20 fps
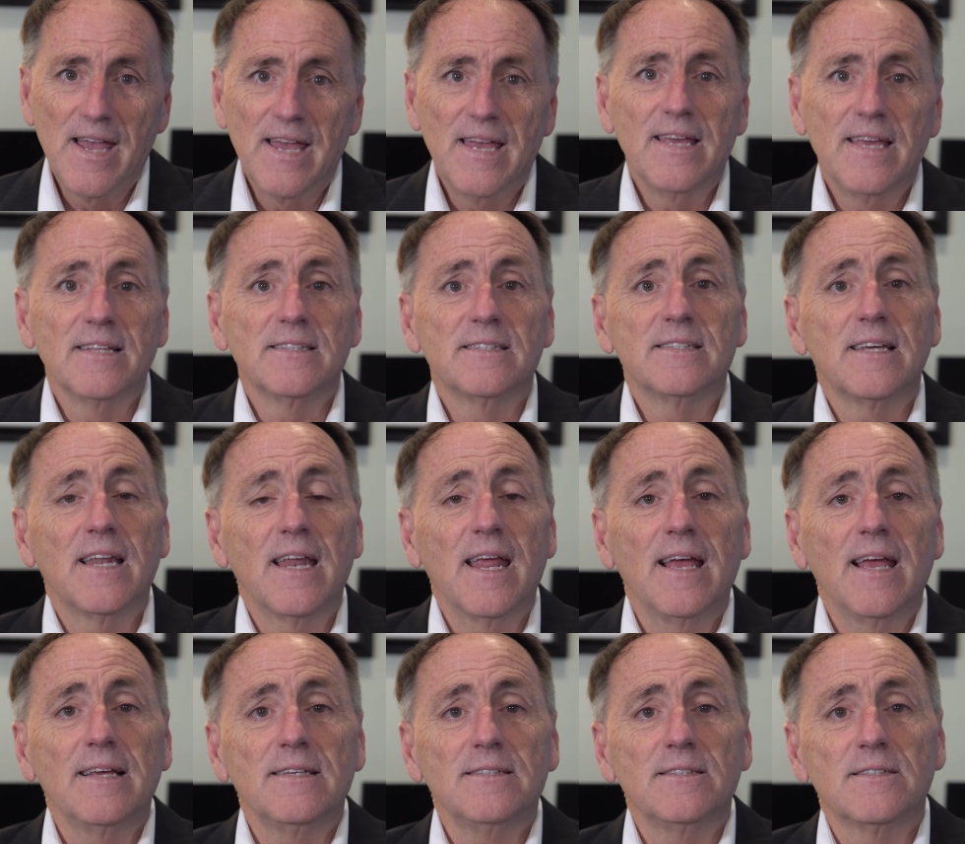In
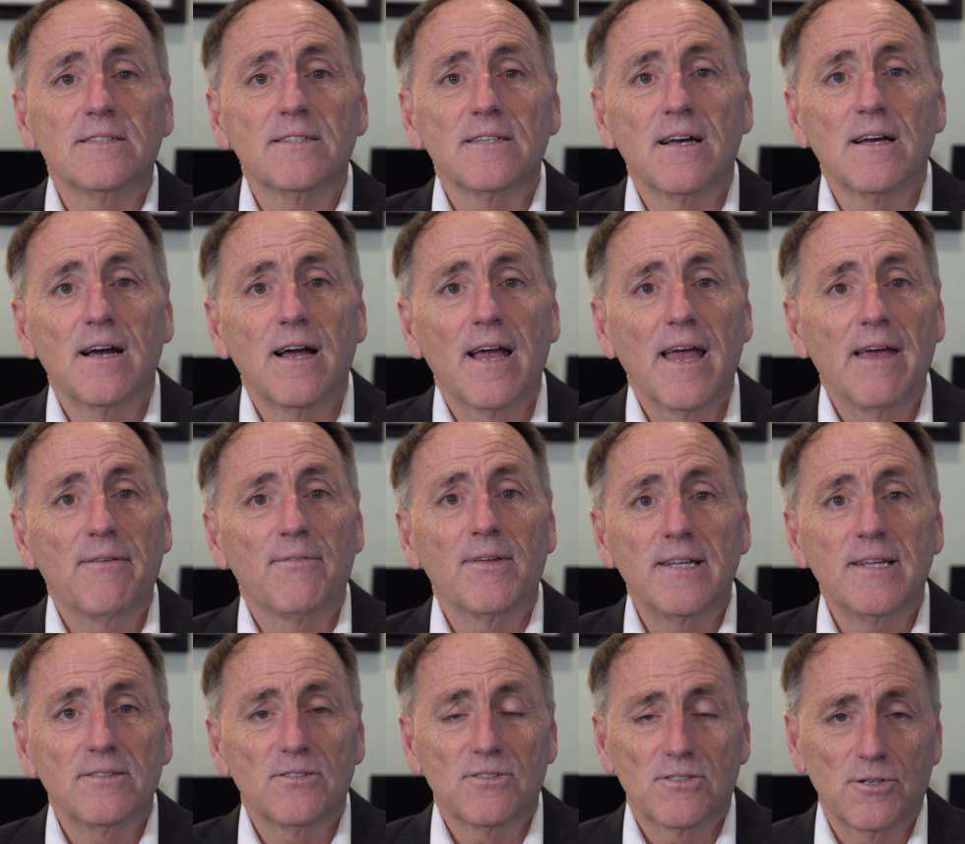today's
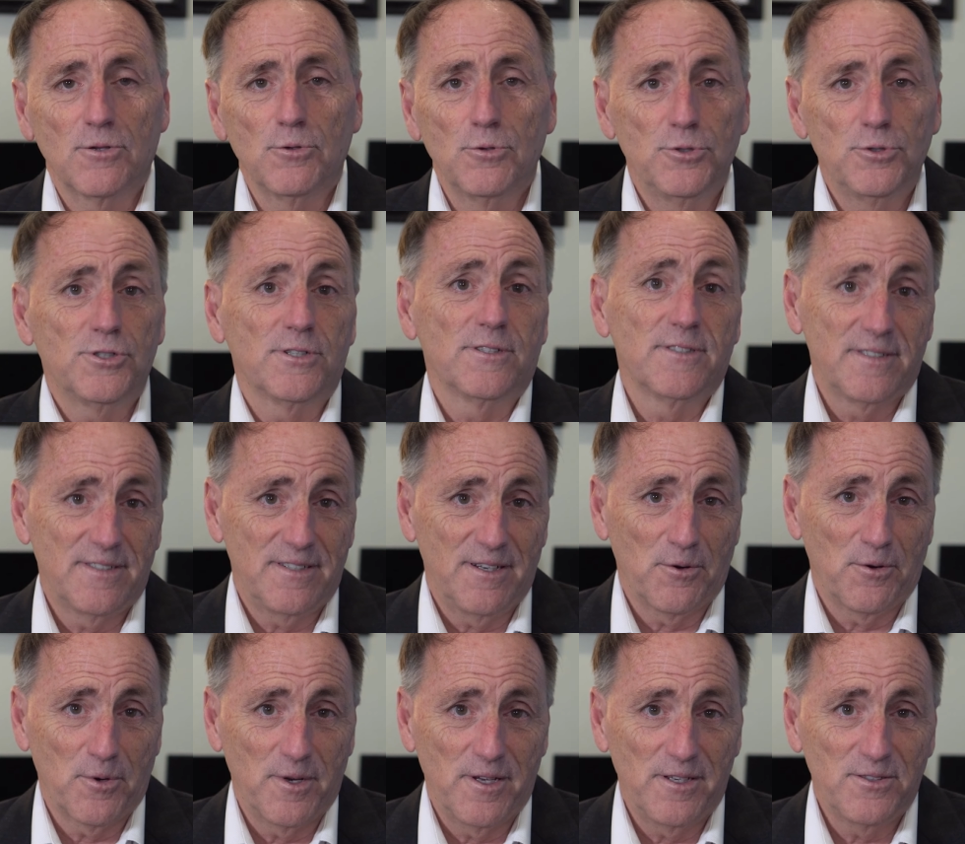Evidence Solutions
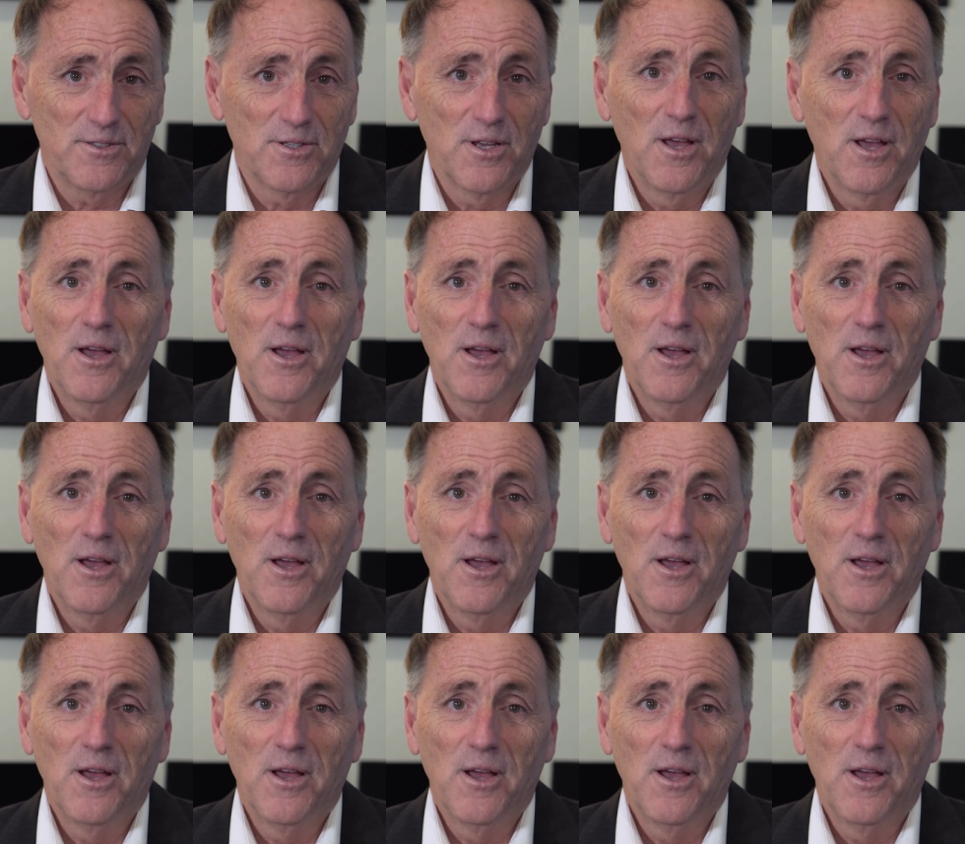series,